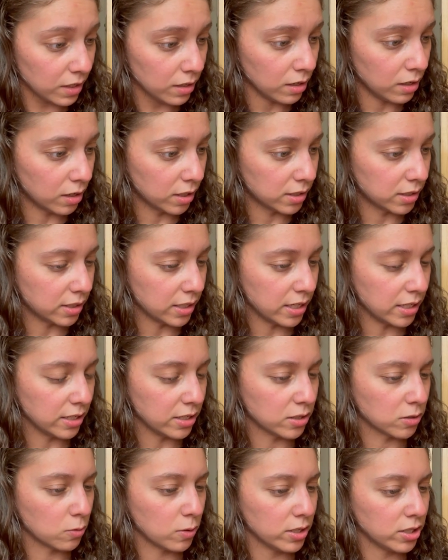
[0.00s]
Let's see,
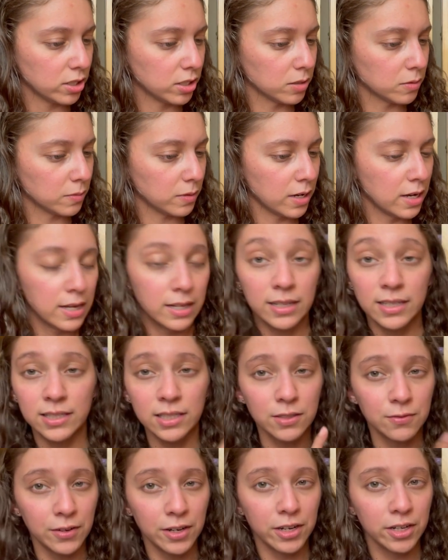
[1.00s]
these questions. This
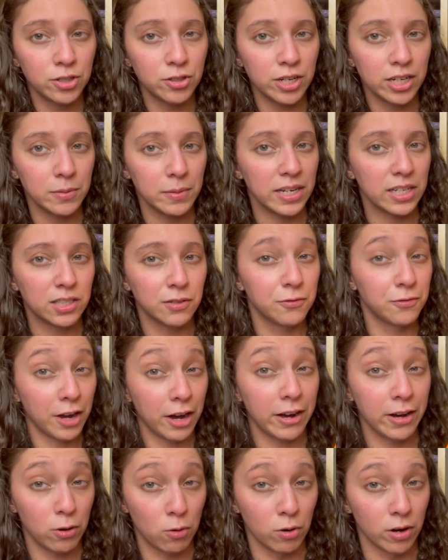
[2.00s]
is very intriguing to me. It's a
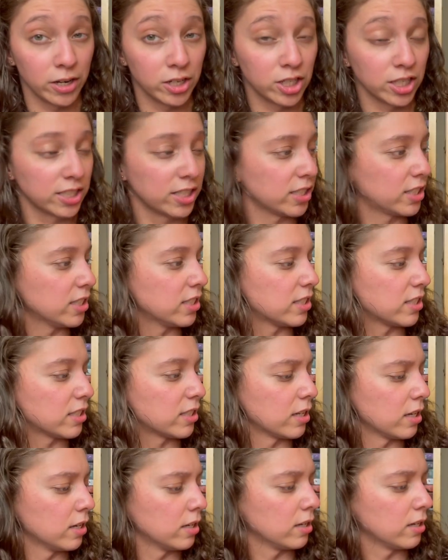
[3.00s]
very orange. Like, this is
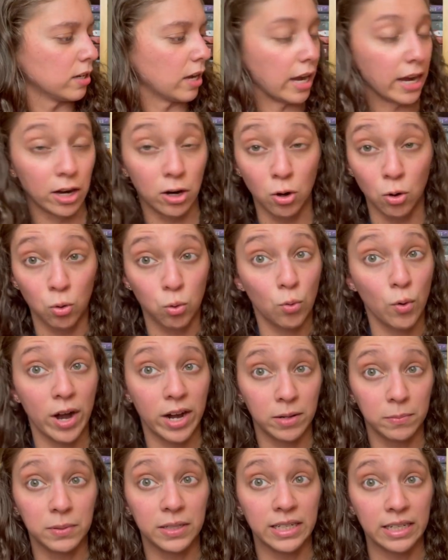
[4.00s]

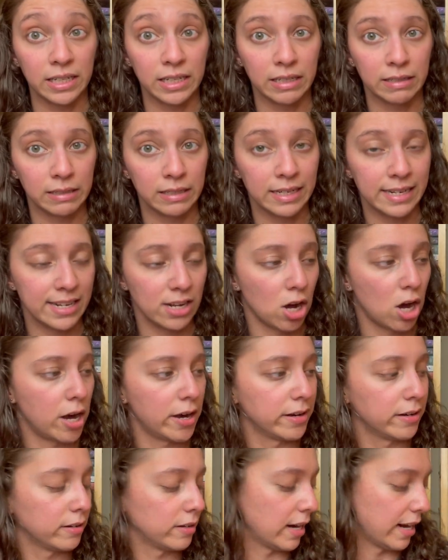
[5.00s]
incredibly
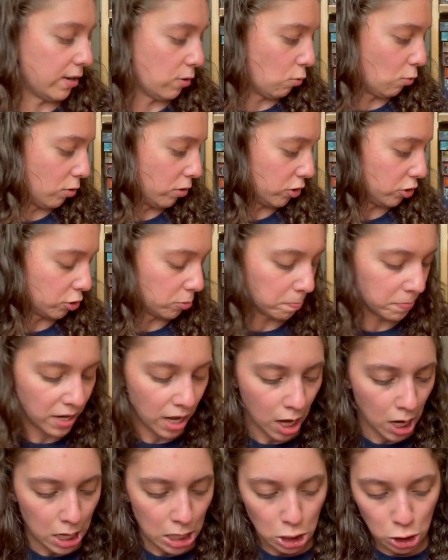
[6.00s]
neon and orange.
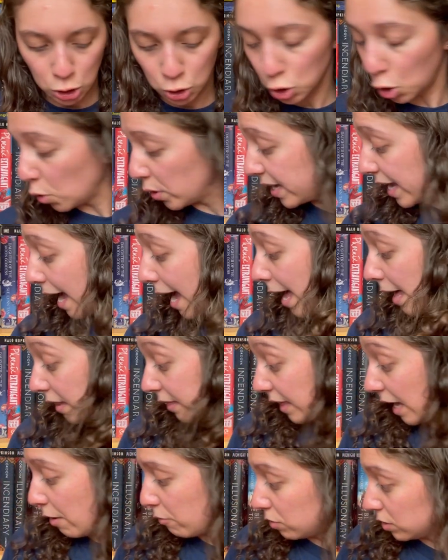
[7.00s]
So yeah,
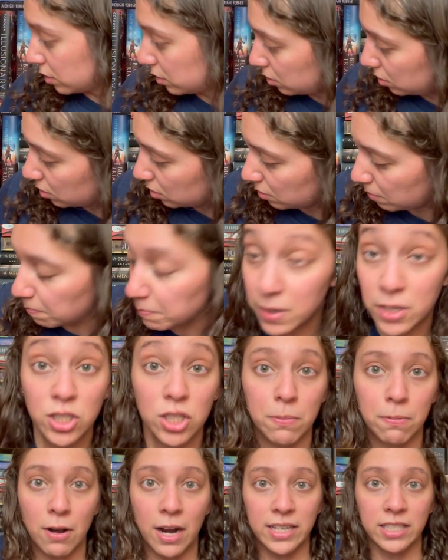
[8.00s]
that was a
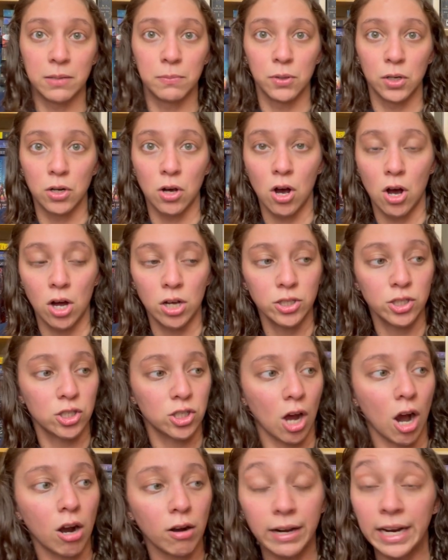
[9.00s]
surprising book haul.
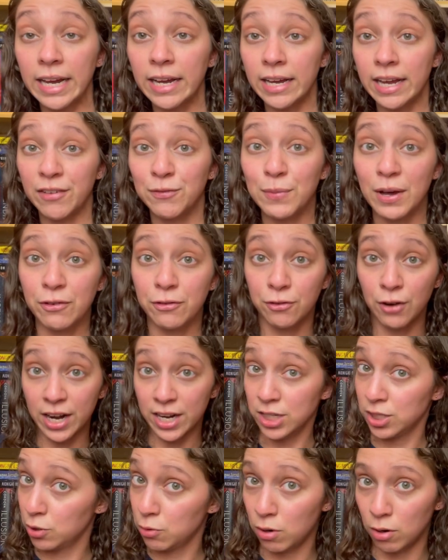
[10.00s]
Sorry if my
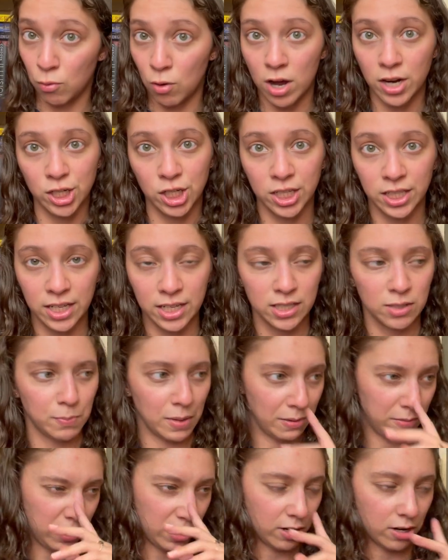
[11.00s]
friends who are watching this,
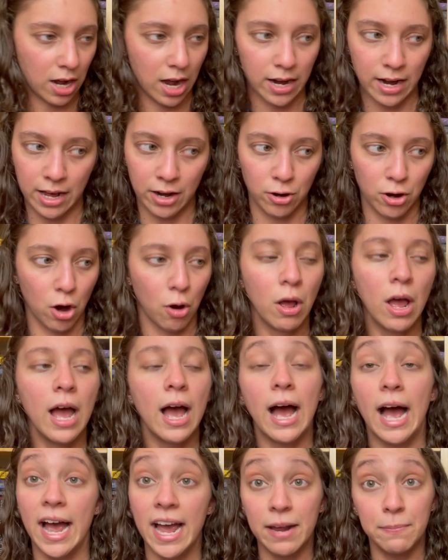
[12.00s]
maybe they're not, I don't know.
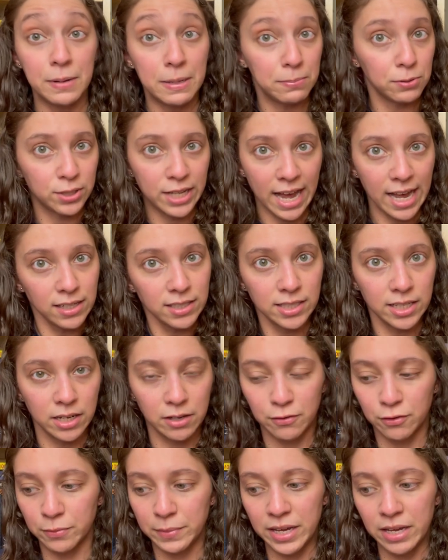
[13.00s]
I had people cat sitting
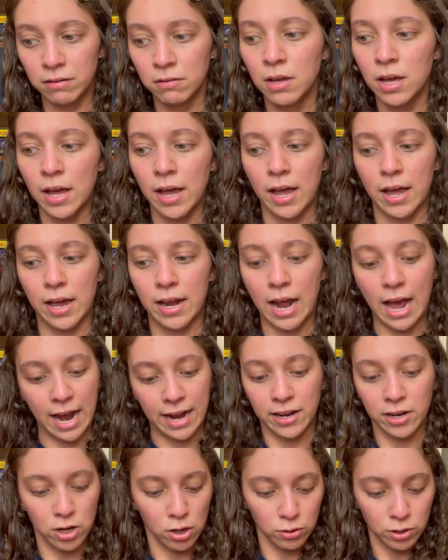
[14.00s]
for me and I
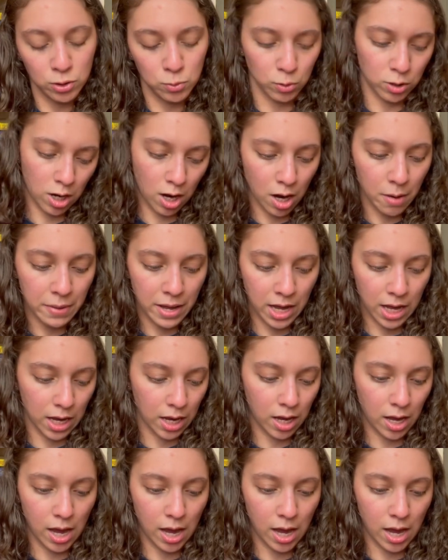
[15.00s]
didn't know these were coming.